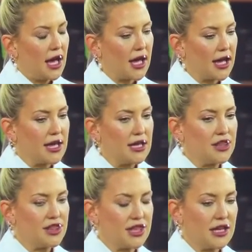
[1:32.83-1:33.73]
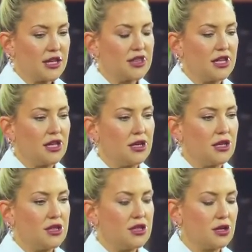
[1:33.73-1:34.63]
I think that
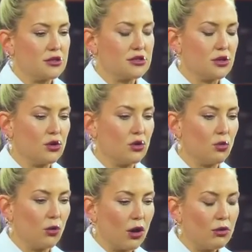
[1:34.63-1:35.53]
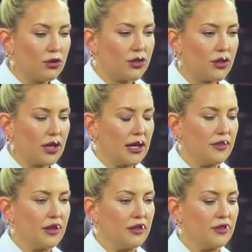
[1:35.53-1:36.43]
there's growth,
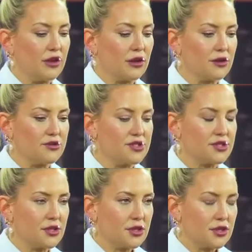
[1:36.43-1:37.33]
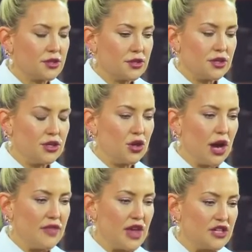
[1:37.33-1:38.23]
and then there's
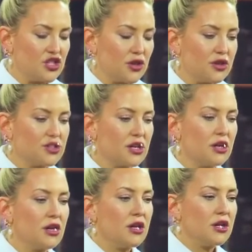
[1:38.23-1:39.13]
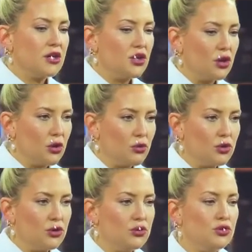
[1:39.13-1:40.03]
and so there's a
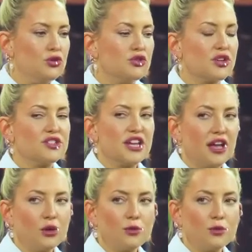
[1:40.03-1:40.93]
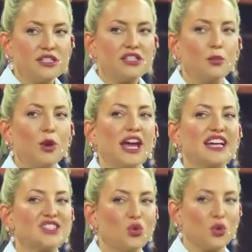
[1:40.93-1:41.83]
you can tell when someone
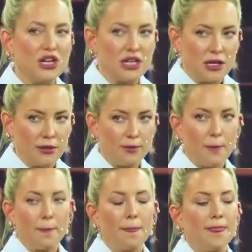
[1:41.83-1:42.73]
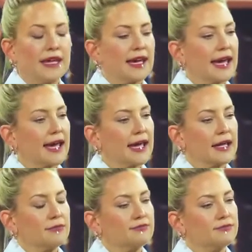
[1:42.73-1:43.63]
gets greedy,
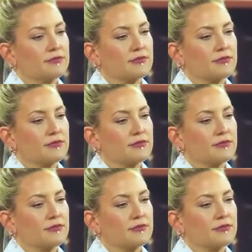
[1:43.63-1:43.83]
and